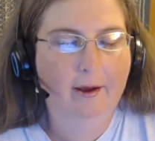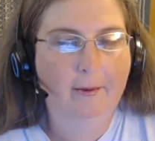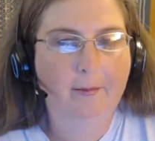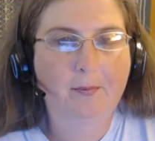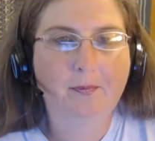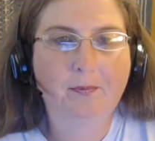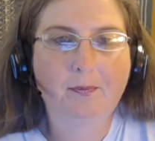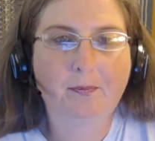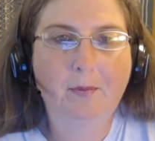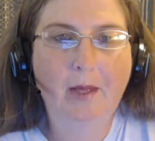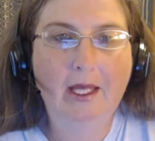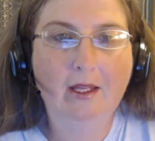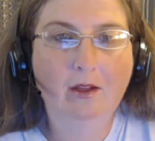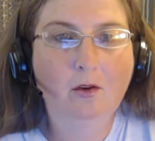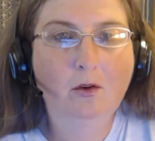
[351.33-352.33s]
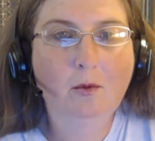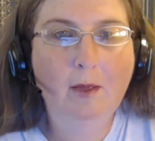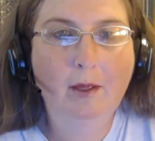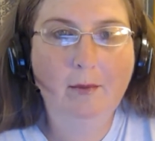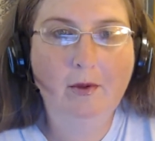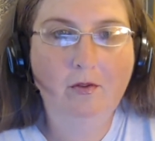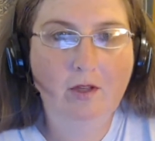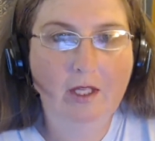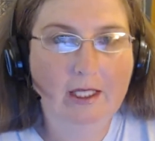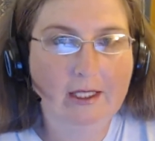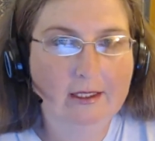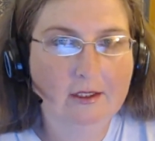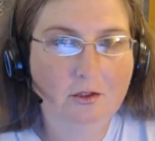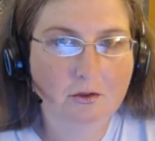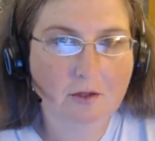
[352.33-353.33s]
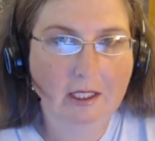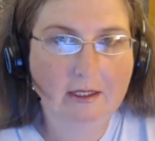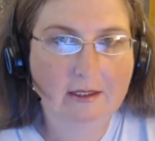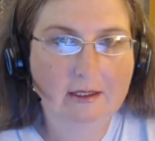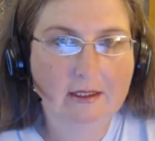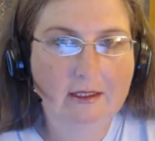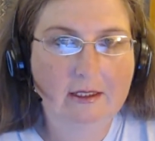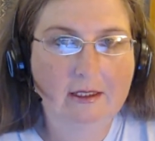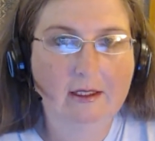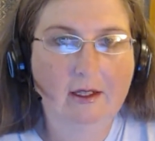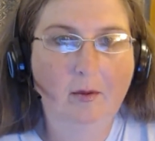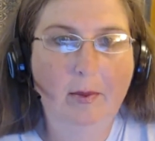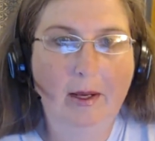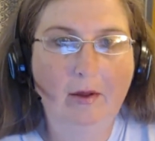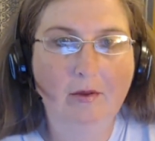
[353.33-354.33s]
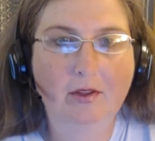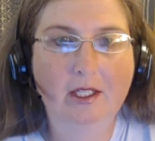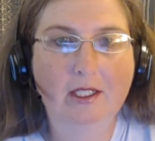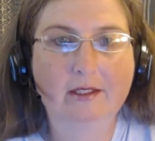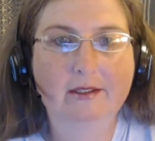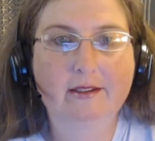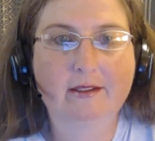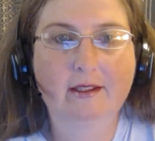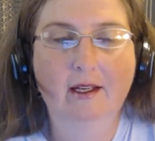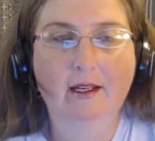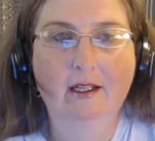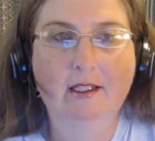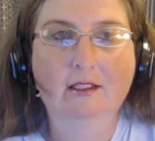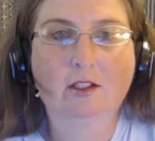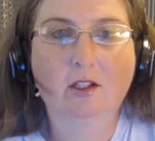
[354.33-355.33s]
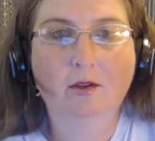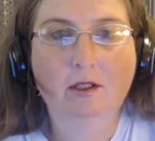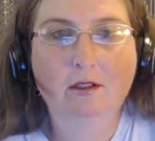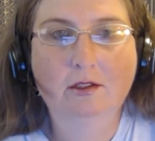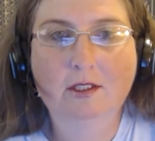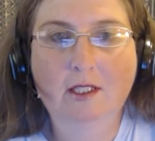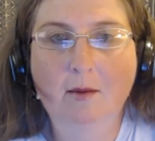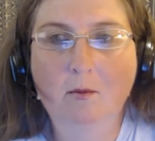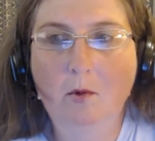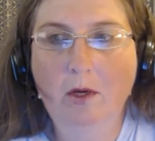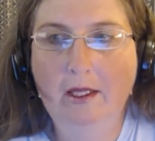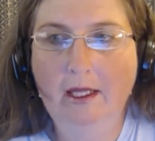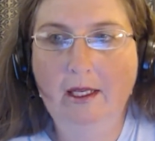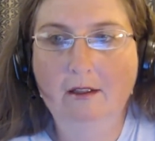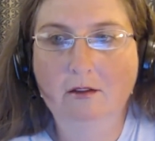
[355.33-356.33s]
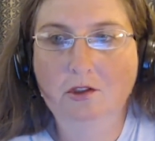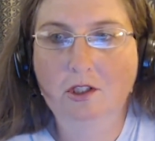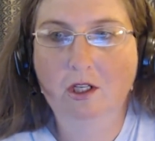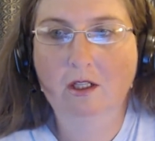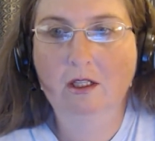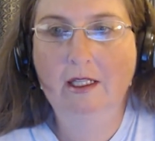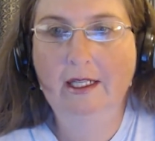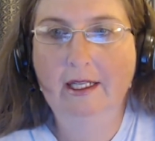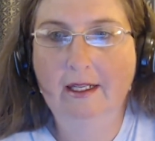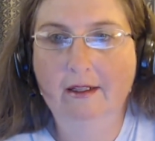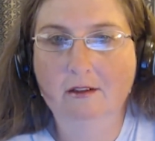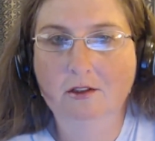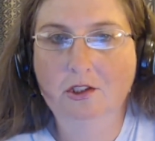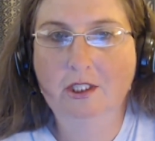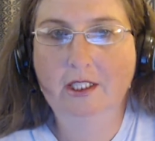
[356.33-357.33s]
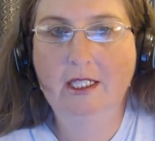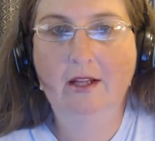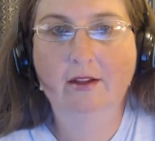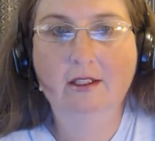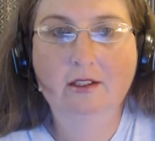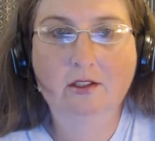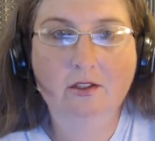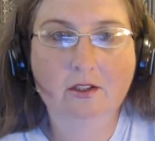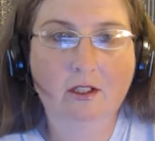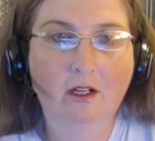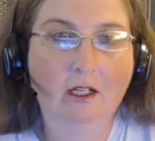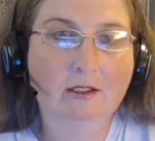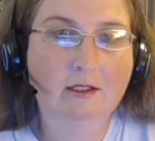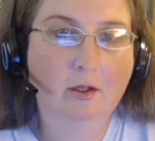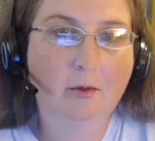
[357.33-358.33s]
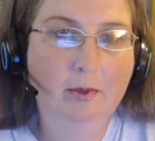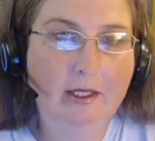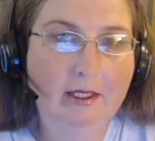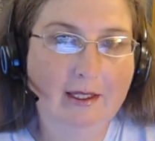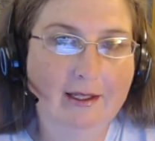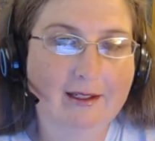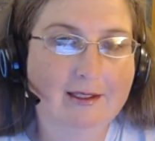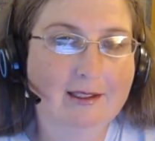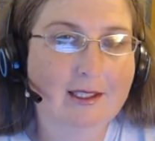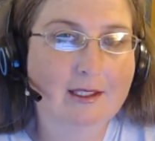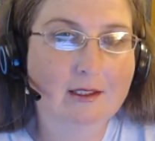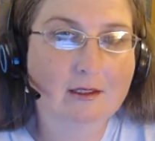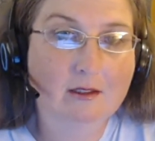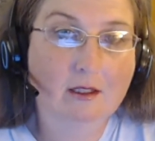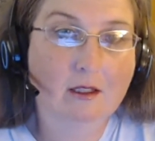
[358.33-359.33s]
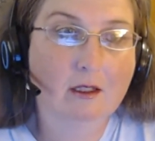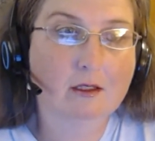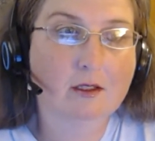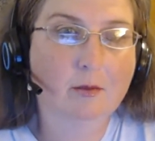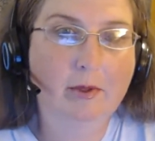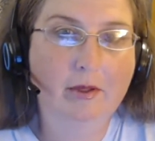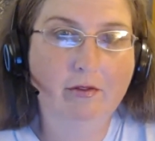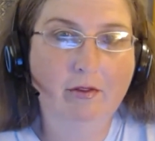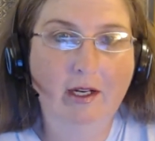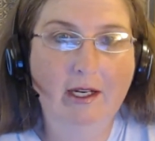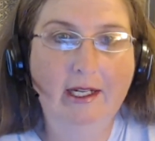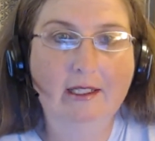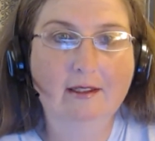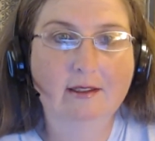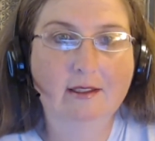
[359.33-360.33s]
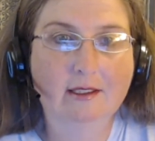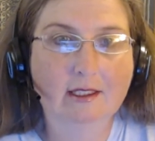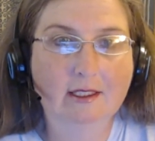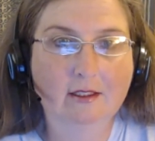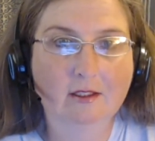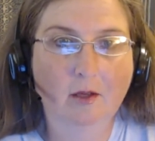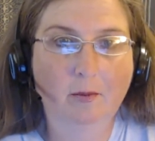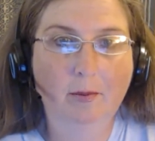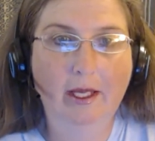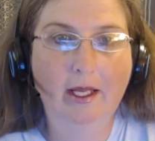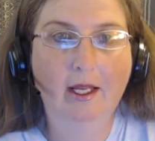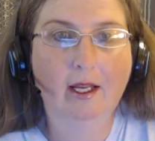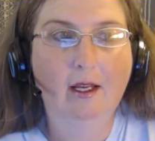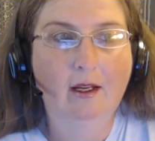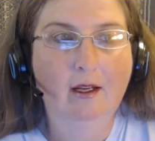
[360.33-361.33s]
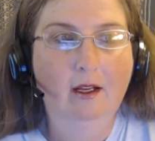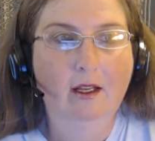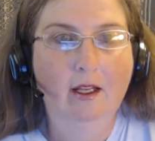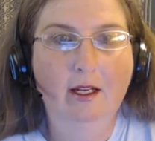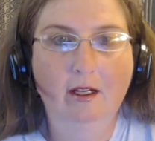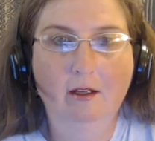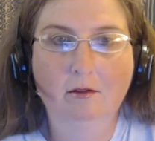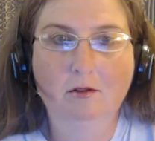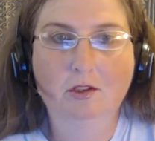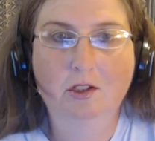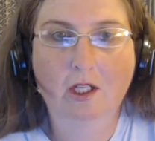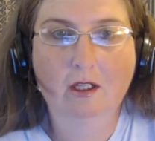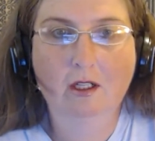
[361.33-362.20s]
But you may be feeling stressed about this. So there's some way that you're juggling energy. Now, this could also be, like I said, this could also be finances. This could be, you know,